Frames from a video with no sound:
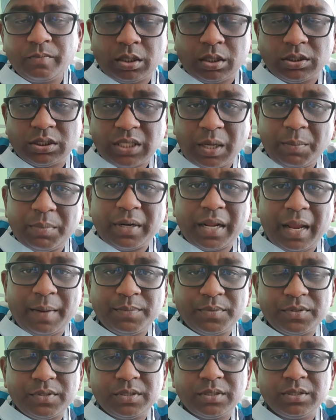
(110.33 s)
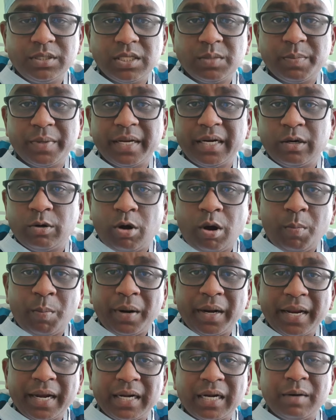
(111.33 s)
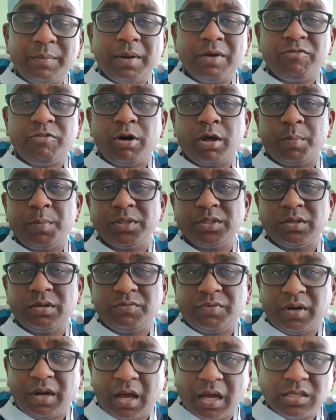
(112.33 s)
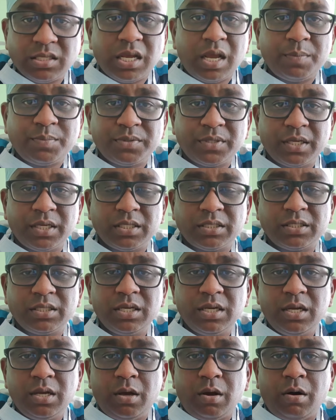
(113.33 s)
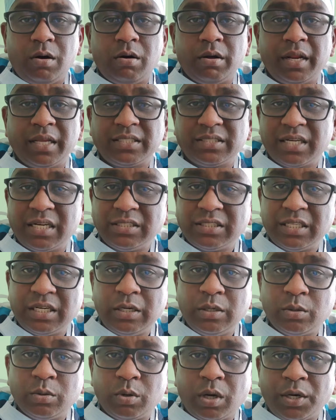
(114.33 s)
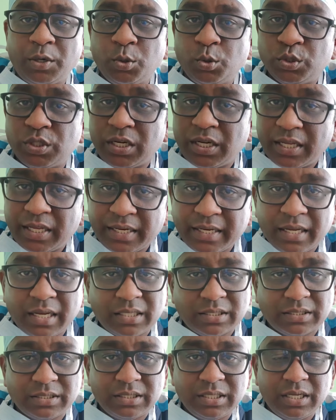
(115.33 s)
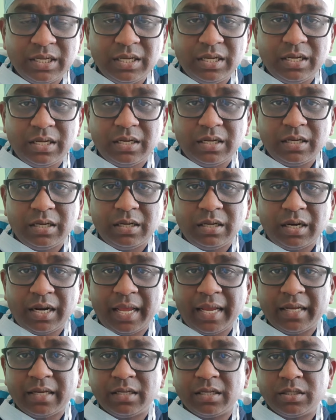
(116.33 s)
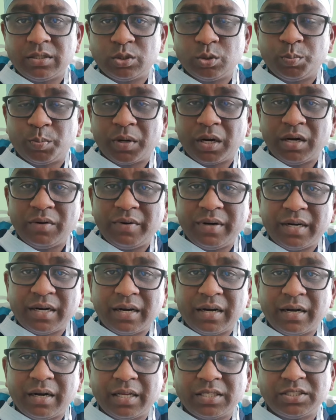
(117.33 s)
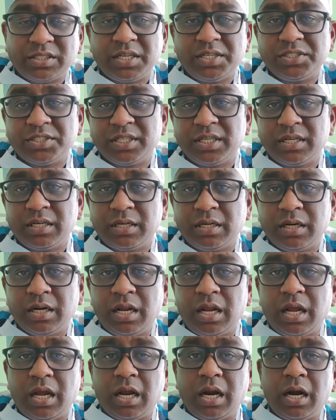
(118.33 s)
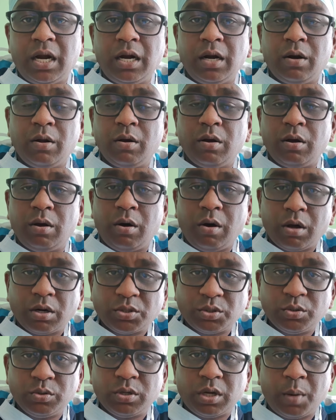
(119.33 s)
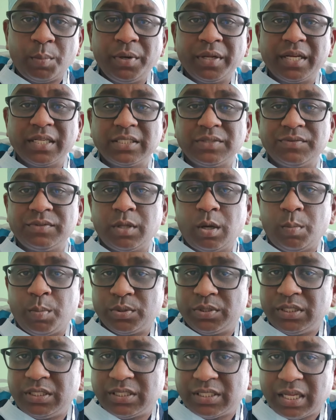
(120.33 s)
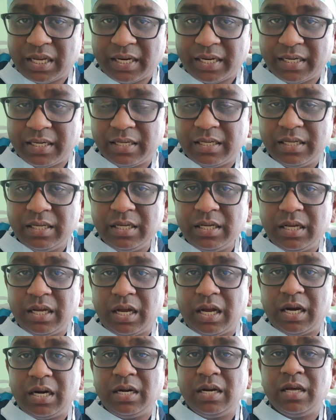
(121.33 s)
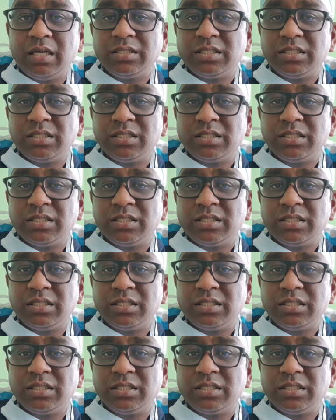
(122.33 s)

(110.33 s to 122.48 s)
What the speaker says: Sometimes this may get complicated by formation of a large abscess or extension into unusual areas like supralevator extension and horseshoe communication with the opposite side, and a